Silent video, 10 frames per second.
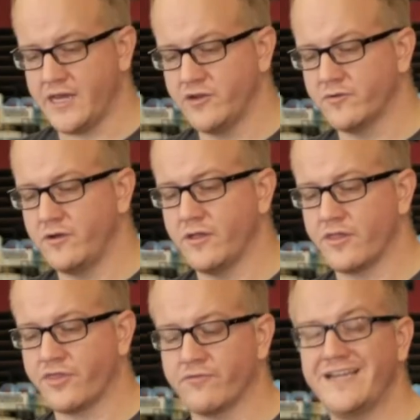and you roll
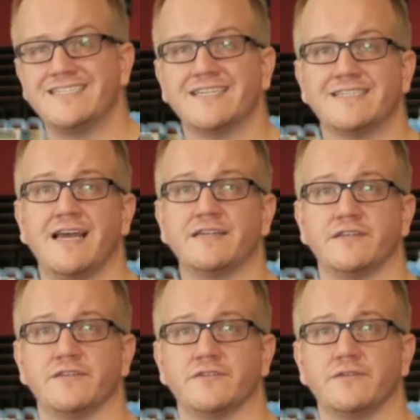3
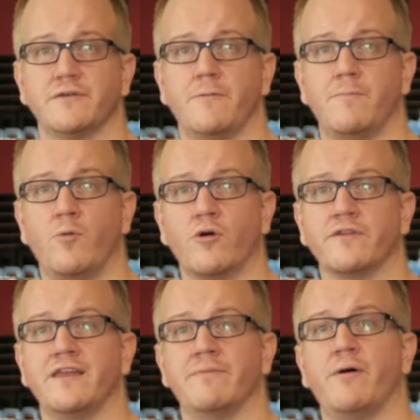successes more
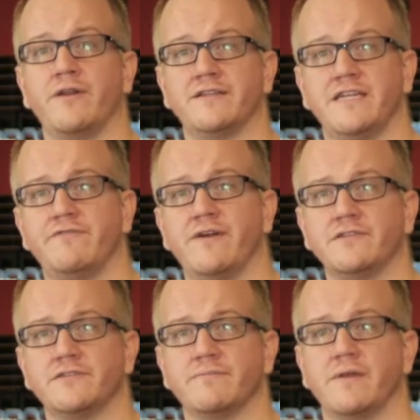than the opponent's
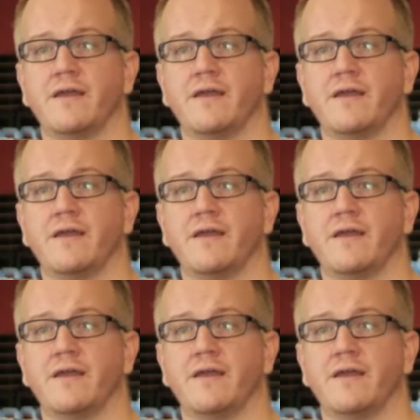defense,